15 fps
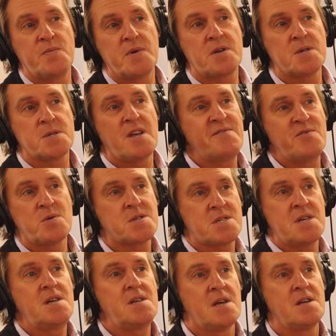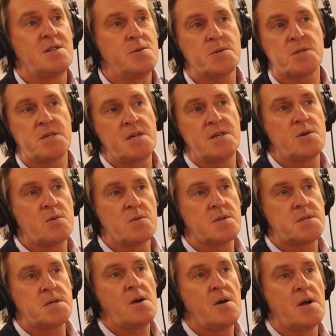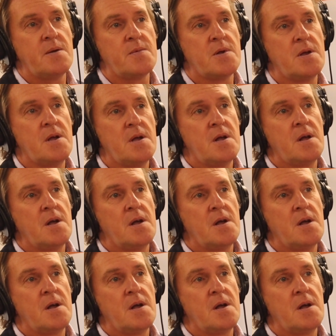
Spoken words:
because they've not seen it and you're seeing it all the time. Yeah.